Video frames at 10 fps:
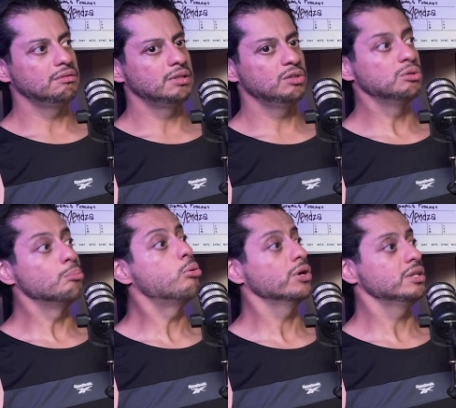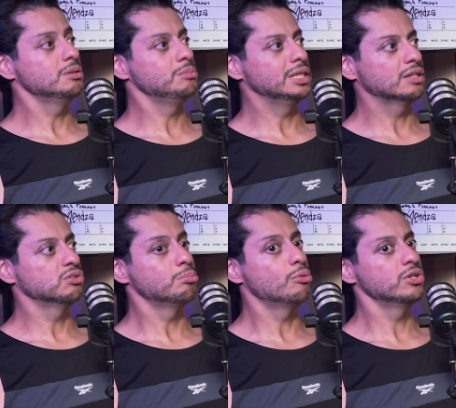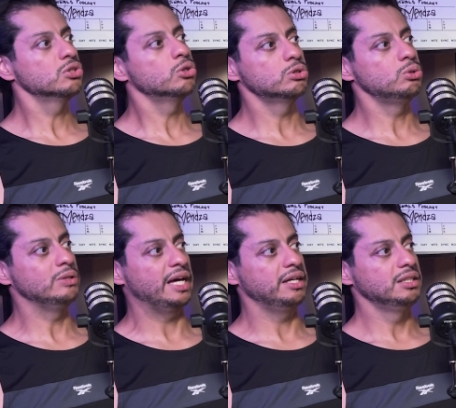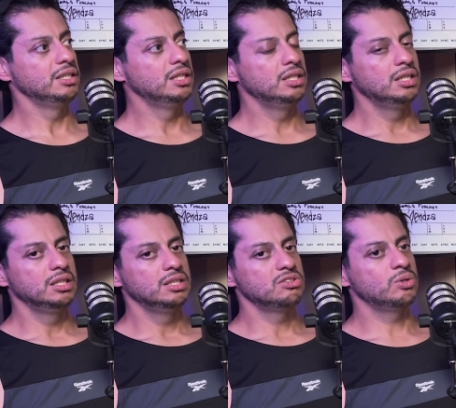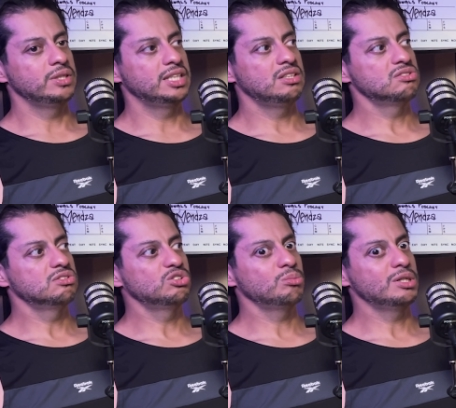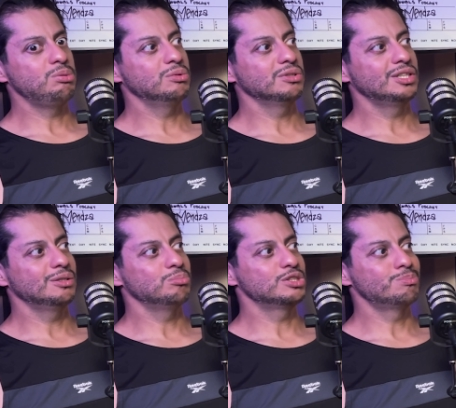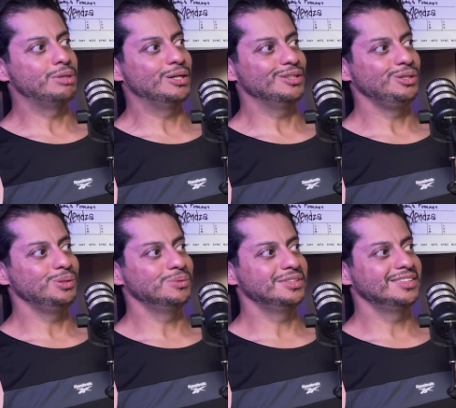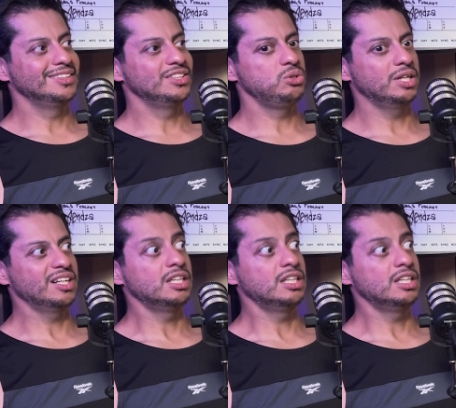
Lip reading: important to me. Like it was important to go through that, knowing that there's so many people that are much better than you, and you got to